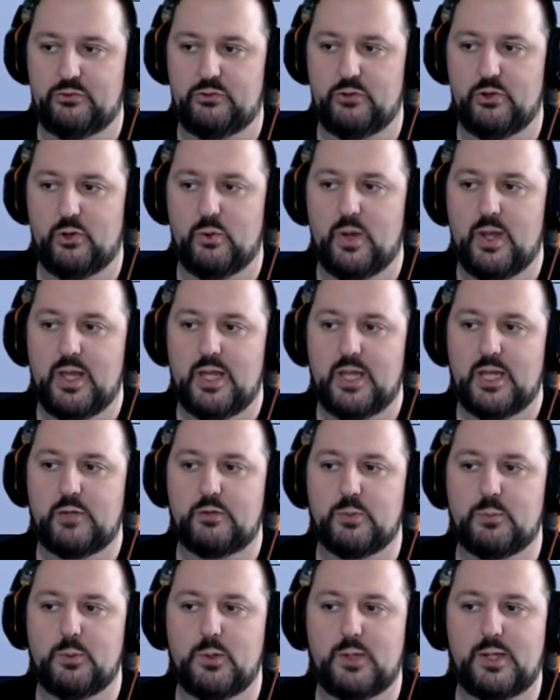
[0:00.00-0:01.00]
So if
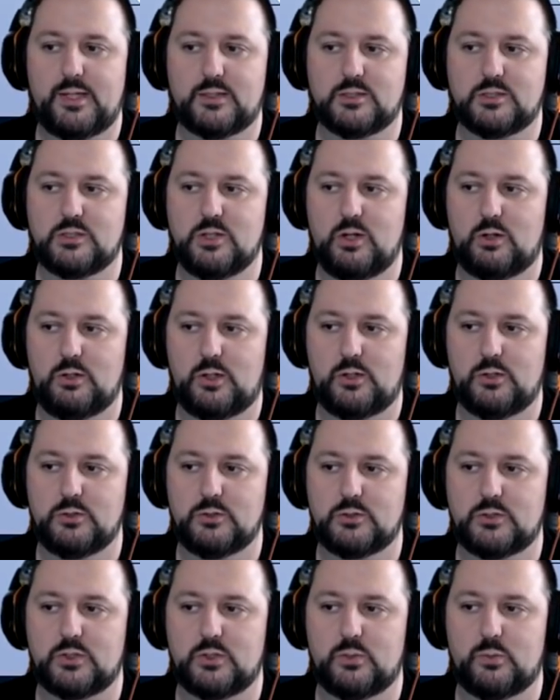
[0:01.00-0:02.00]
you're playing
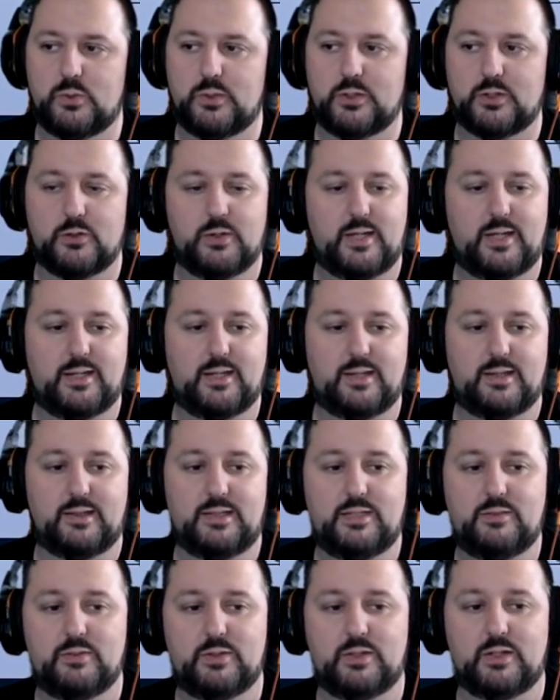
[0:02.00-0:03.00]
solos, you want to go ahead and
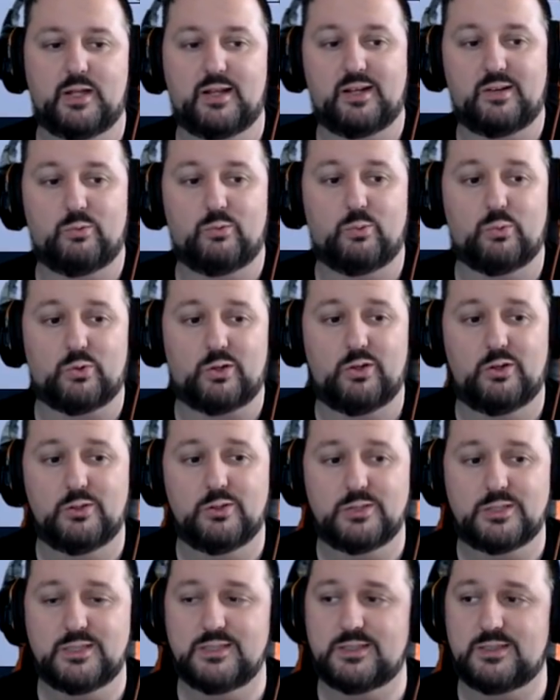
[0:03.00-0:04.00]
leave it
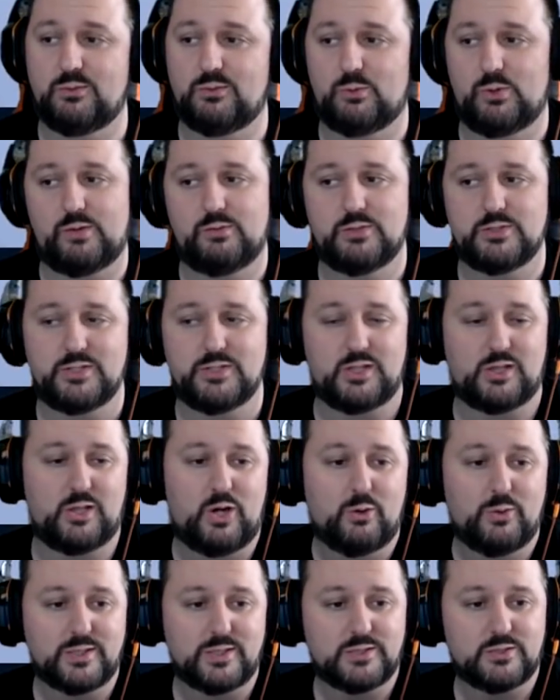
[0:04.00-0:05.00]
closest, whatever's the
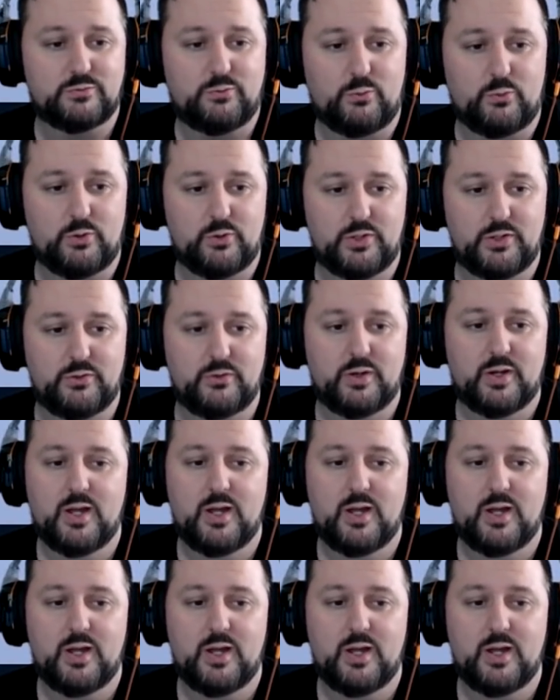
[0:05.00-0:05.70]
lowest for you.